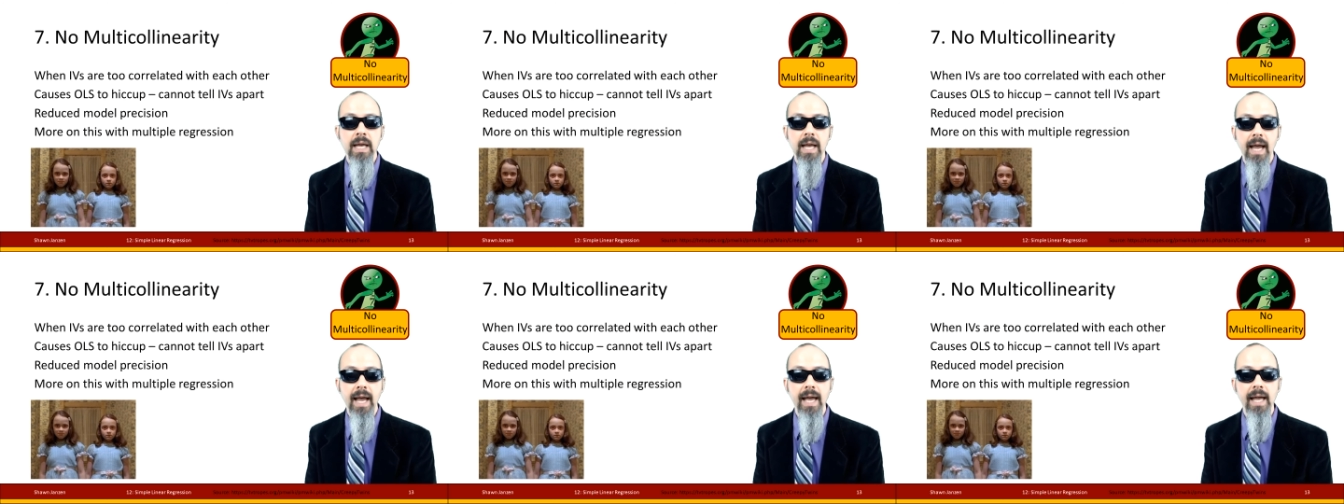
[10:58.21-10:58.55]

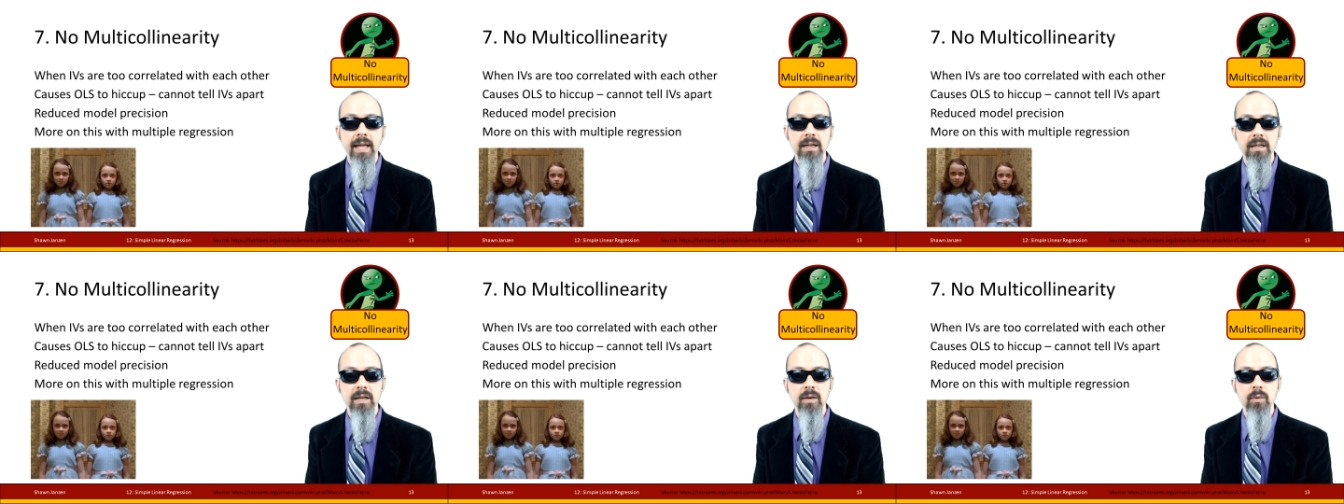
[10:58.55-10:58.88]

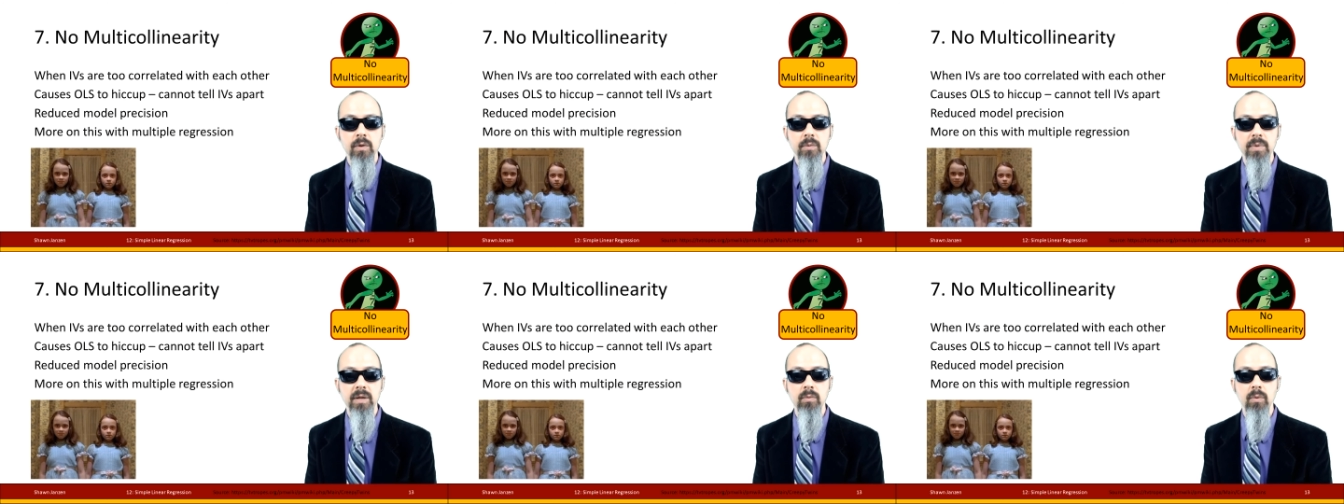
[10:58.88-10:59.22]
and it
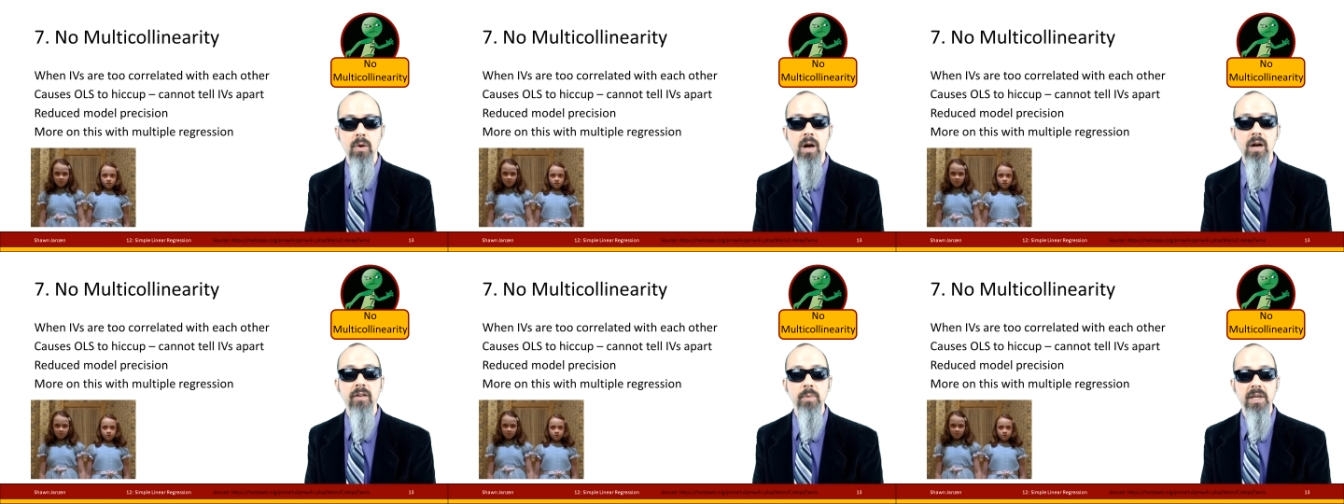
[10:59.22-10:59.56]
would be
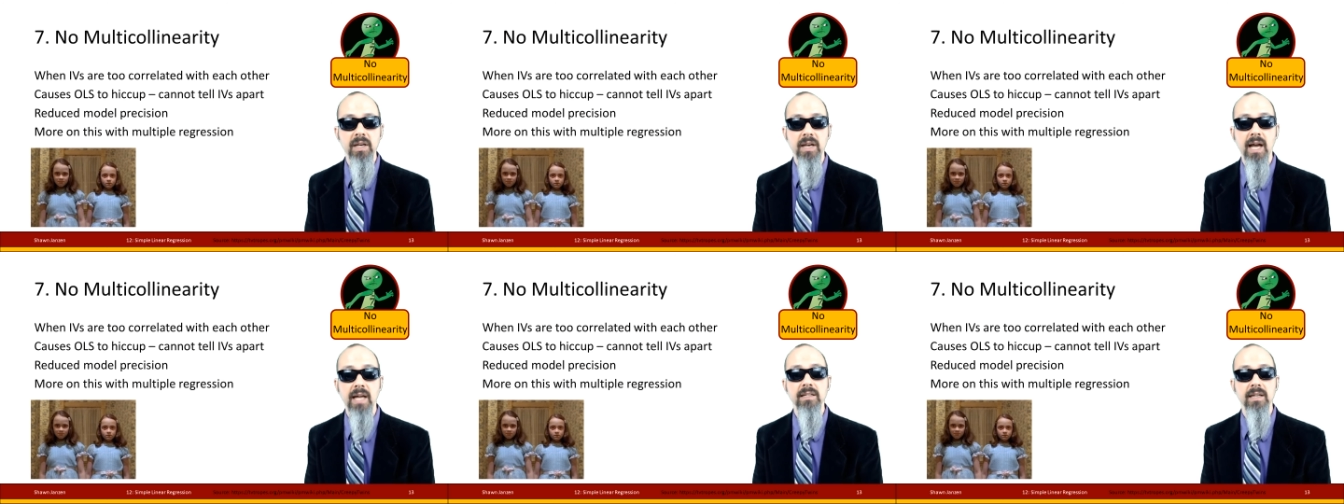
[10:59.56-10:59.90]
wrong of me
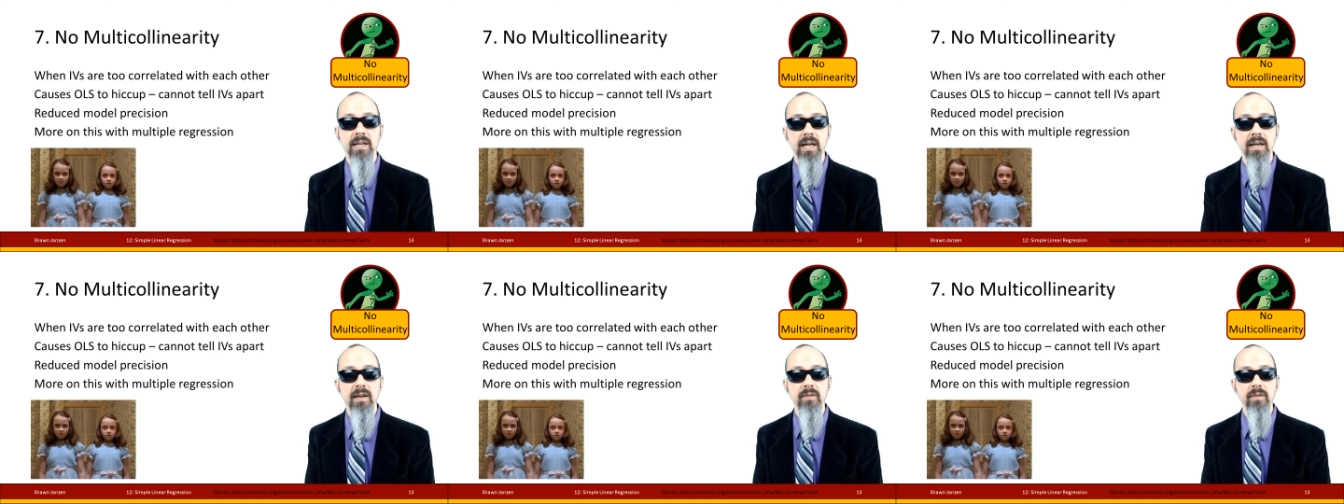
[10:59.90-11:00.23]
not to
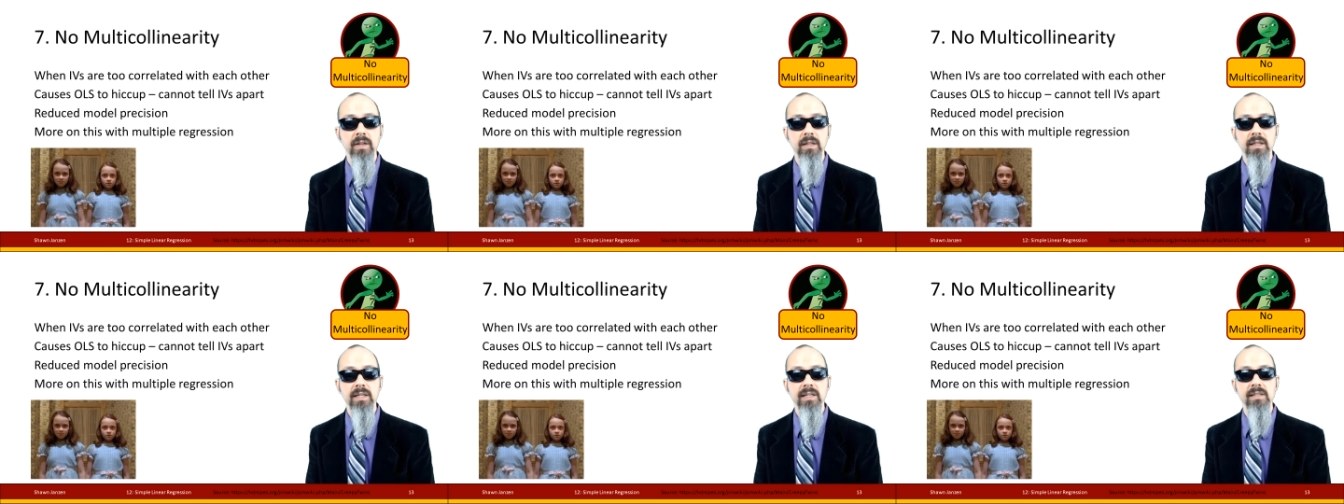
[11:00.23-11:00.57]
kind of
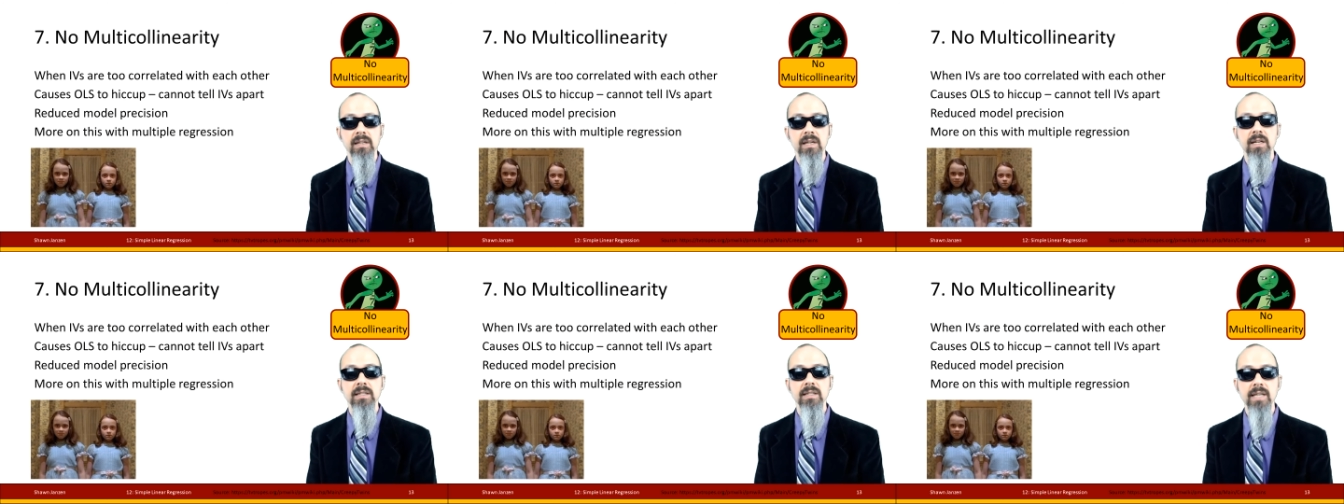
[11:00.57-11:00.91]
at least
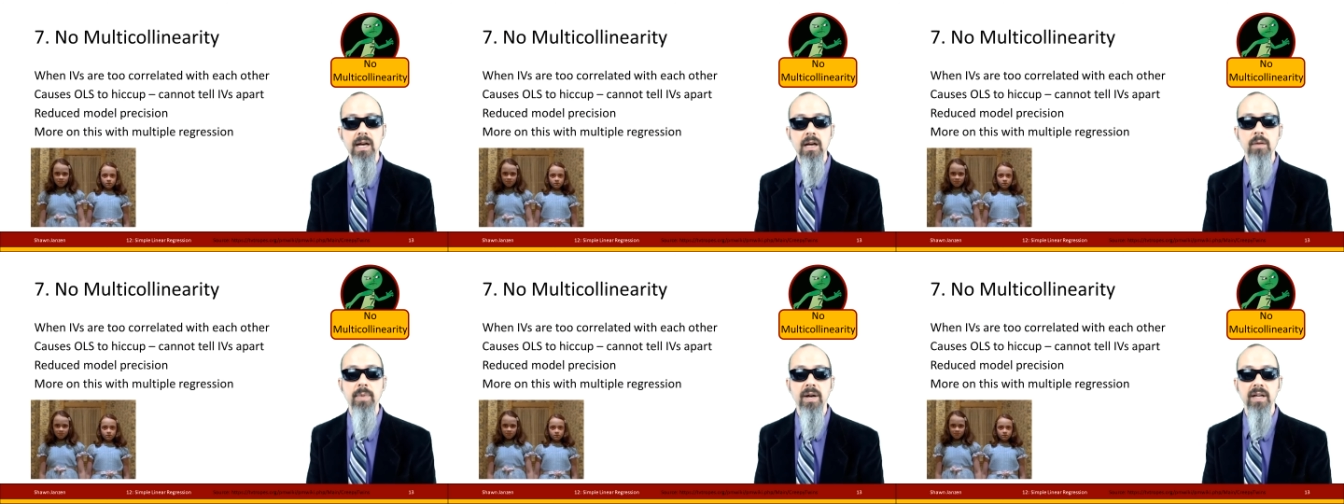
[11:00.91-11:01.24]
tell you about